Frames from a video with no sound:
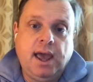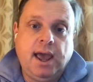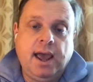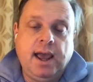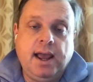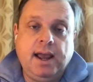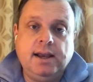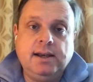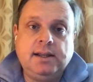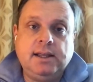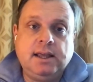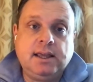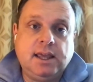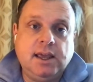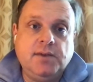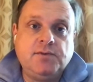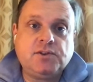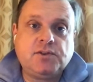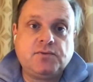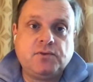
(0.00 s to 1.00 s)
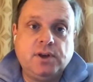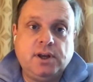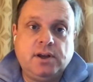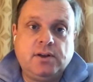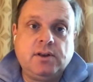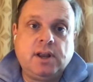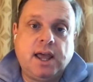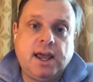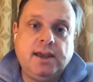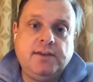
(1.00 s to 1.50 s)
And it gives
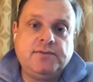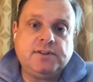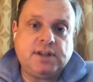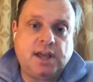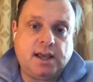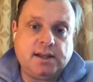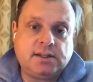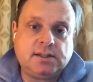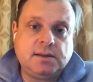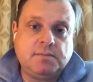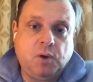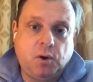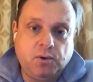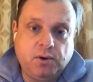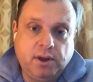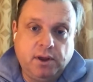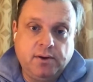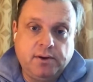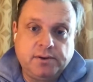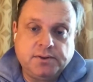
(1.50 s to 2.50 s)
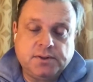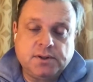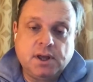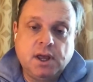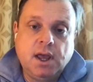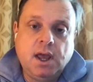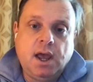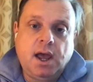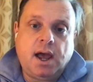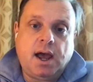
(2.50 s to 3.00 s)
real life
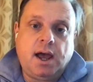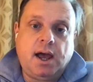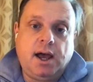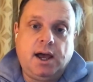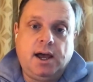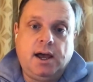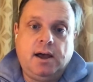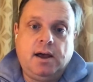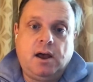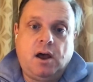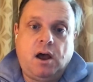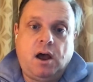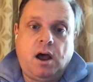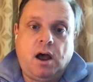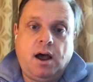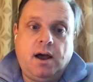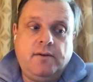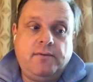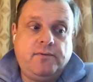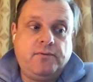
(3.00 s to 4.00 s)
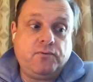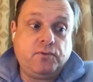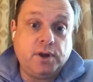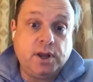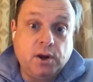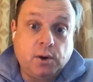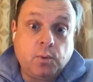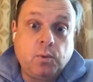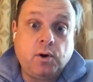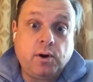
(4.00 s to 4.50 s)
testimonials of
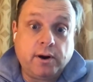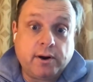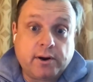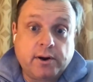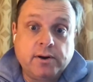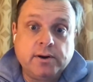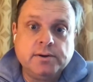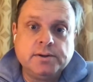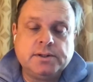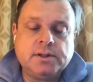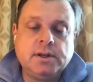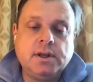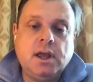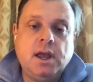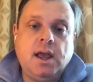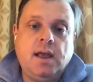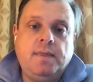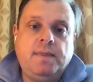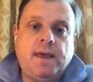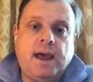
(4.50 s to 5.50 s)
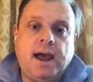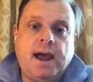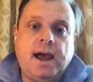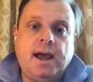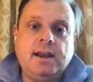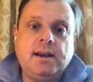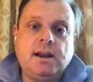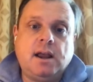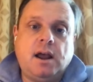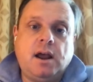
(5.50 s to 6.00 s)
real workers
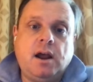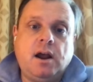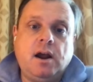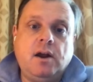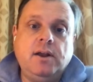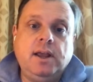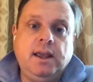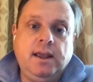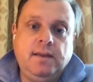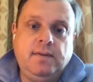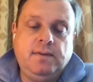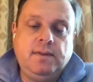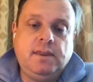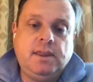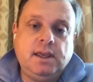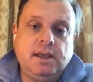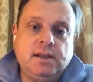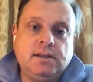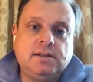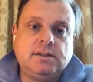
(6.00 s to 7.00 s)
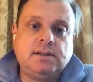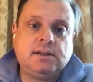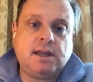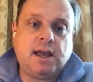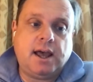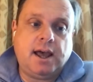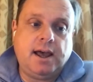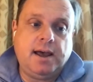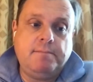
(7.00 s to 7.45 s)
that are in this